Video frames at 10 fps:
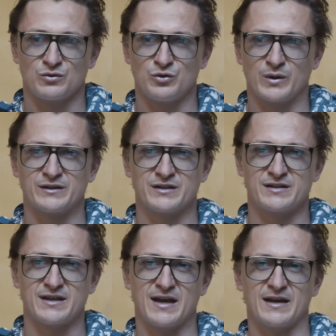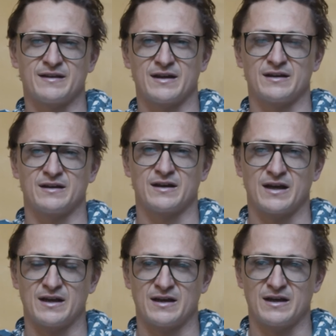you understand that,
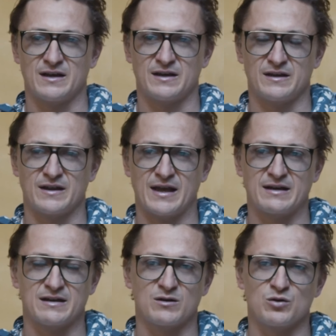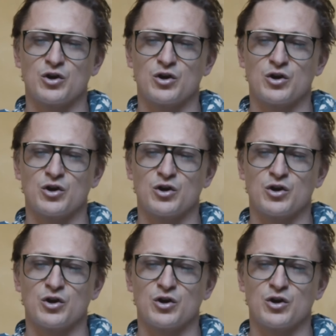uh, that